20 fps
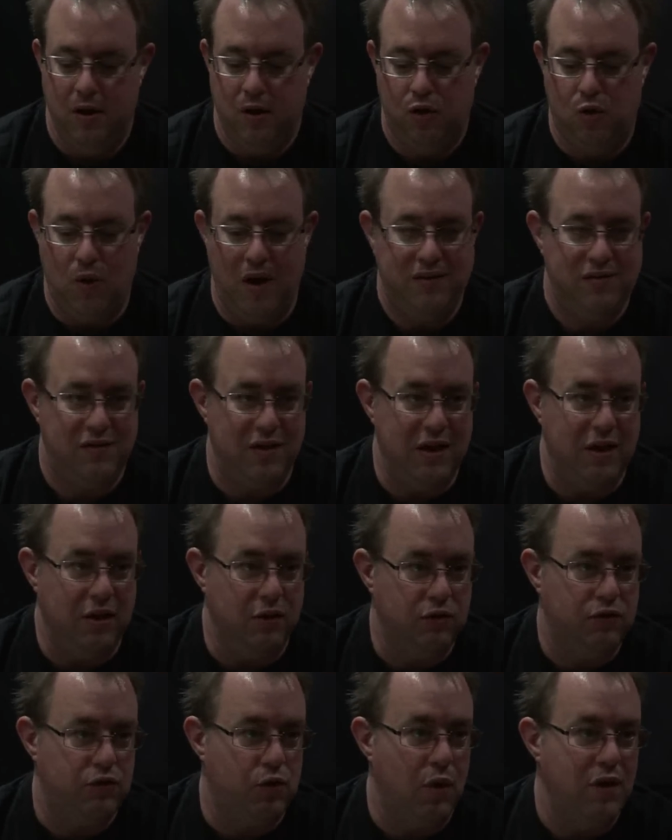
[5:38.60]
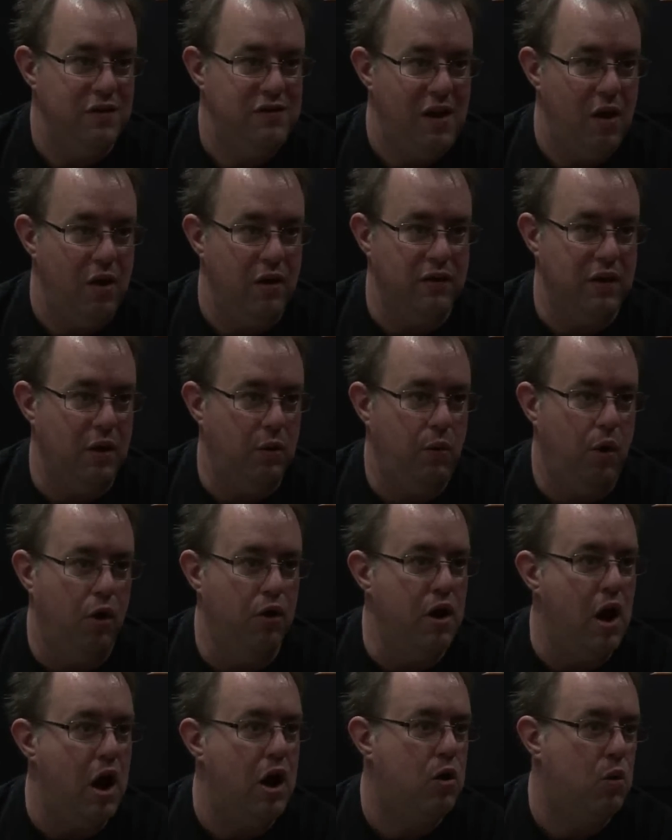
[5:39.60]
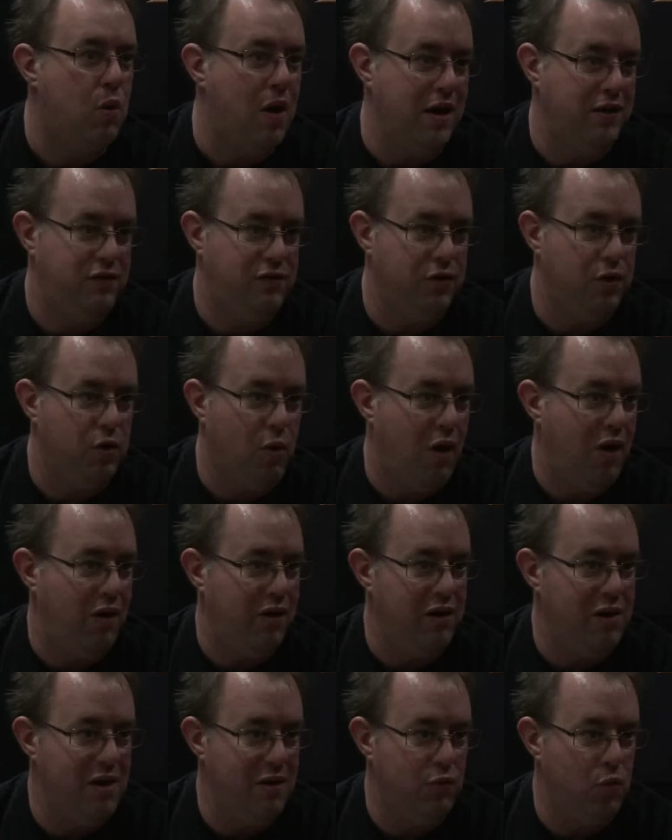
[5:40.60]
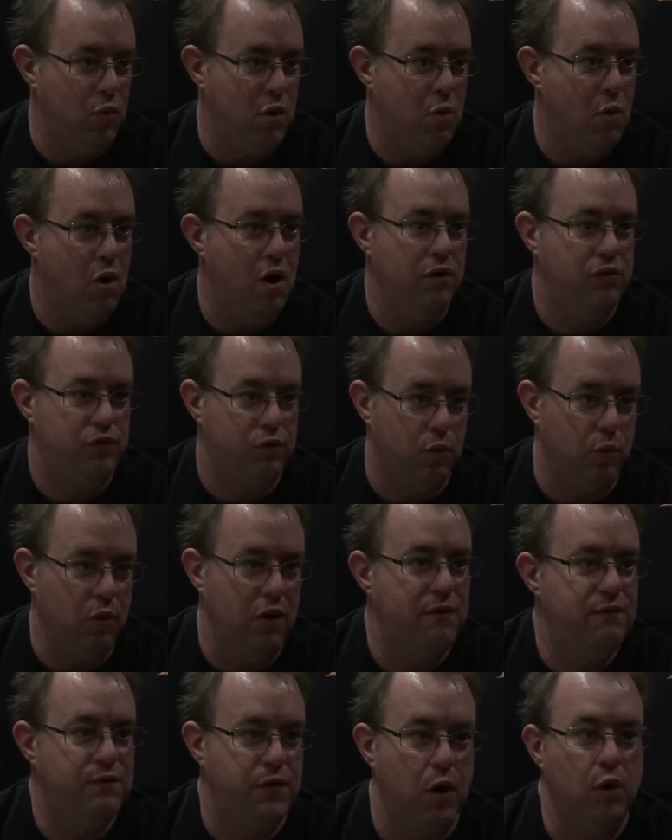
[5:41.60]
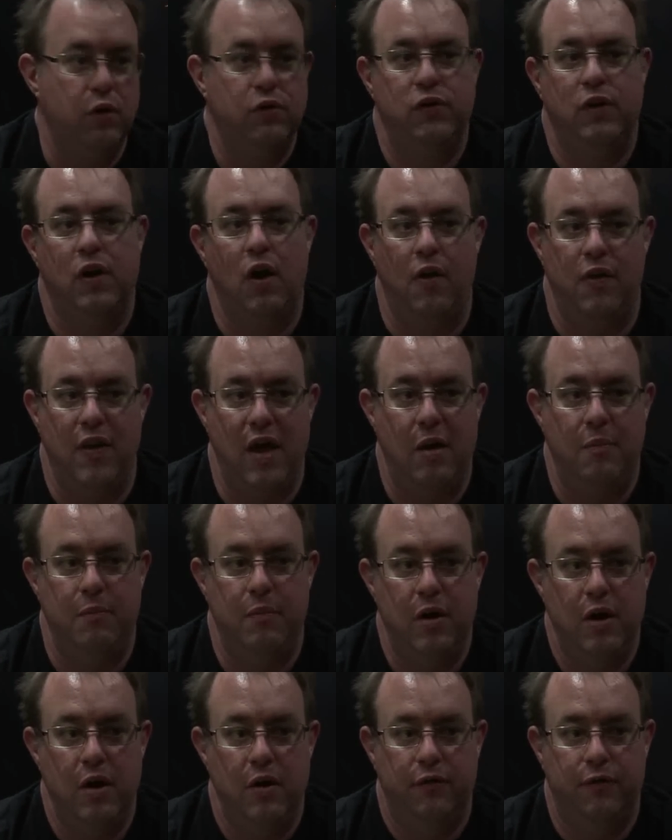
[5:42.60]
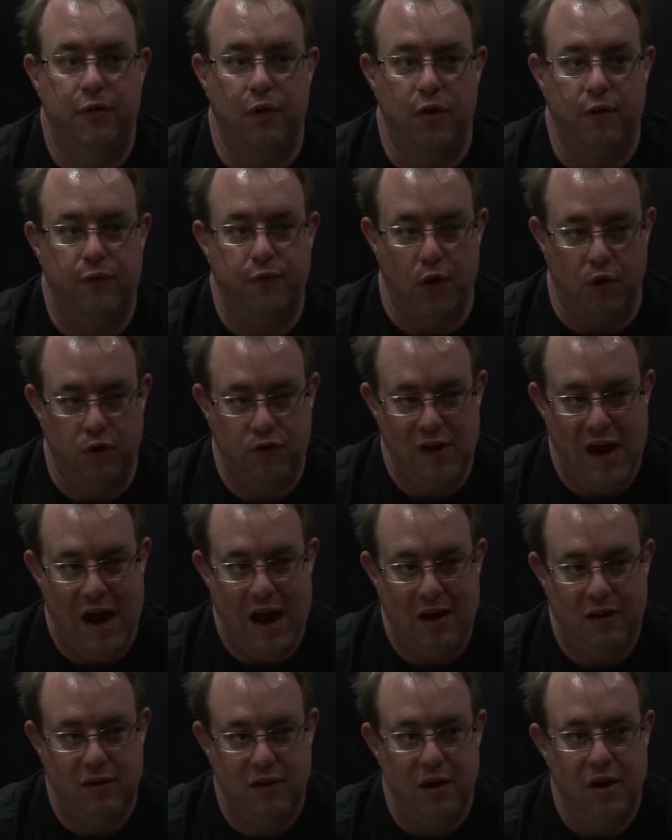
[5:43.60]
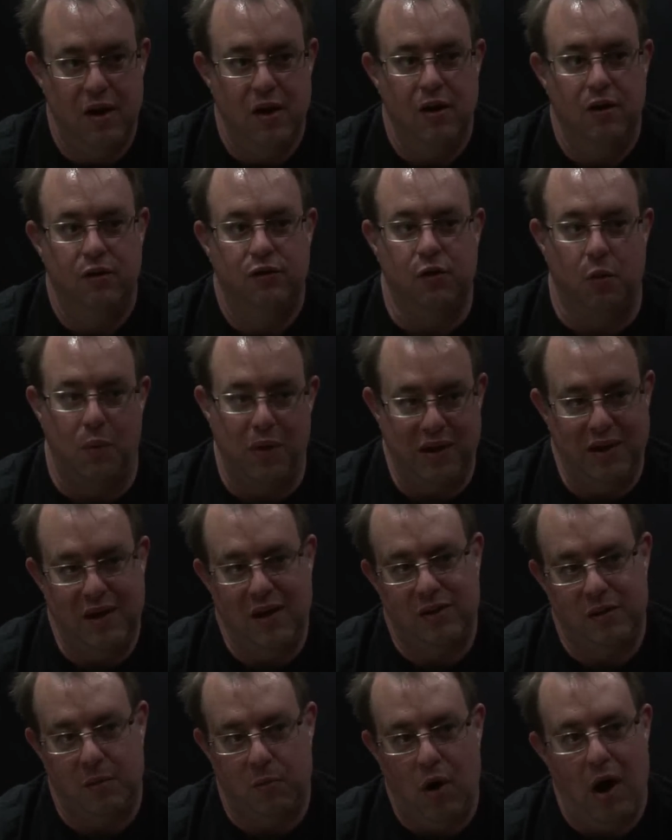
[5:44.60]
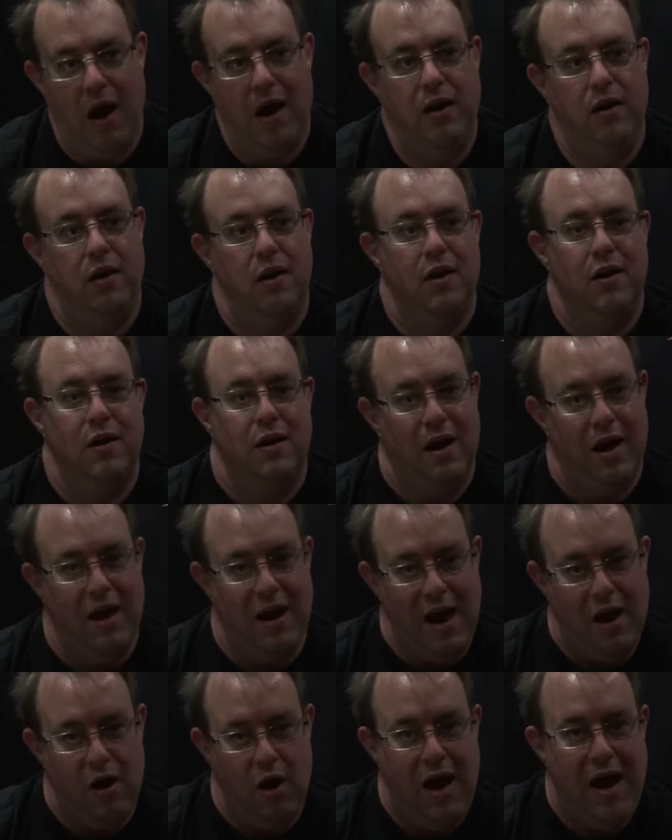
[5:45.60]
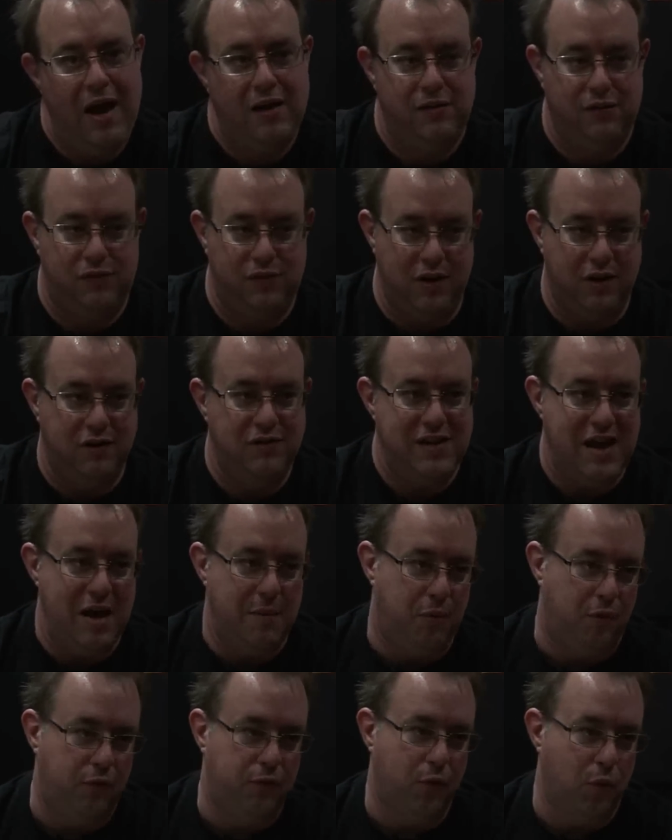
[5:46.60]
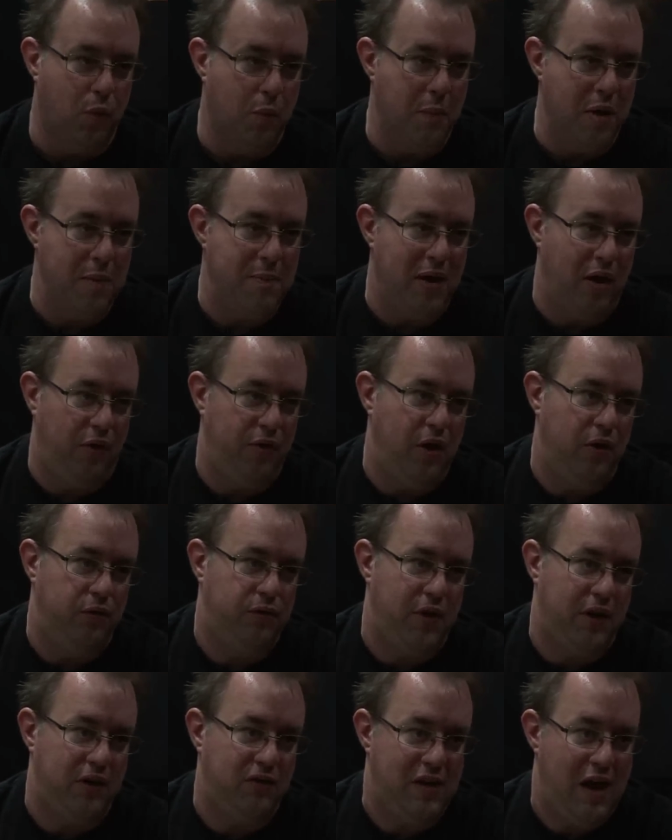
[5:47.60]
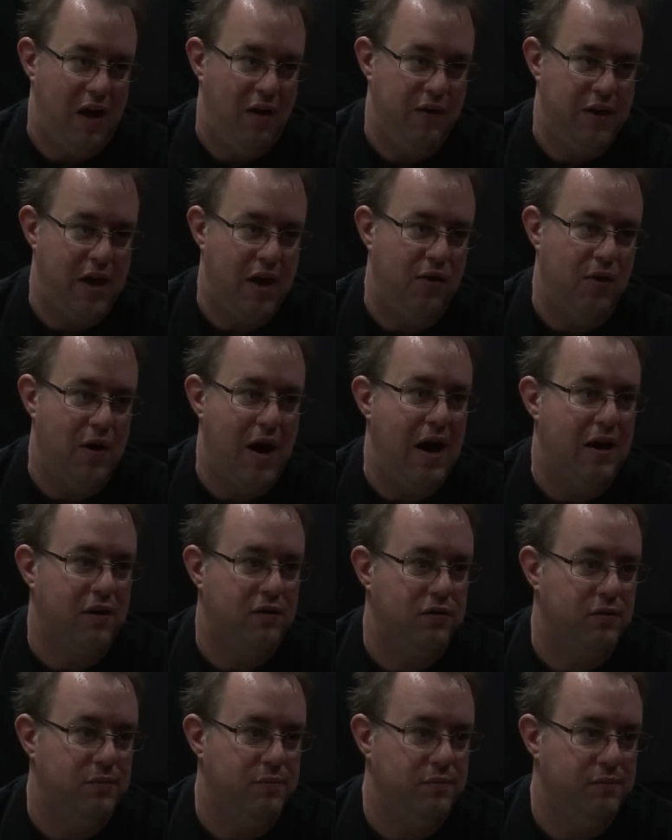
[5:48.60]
questing and storytelling, that are not quite to the quality level we want. So we're really focusing on them for the first act so we can get them right and act as an example for when we build those things out in the other acts.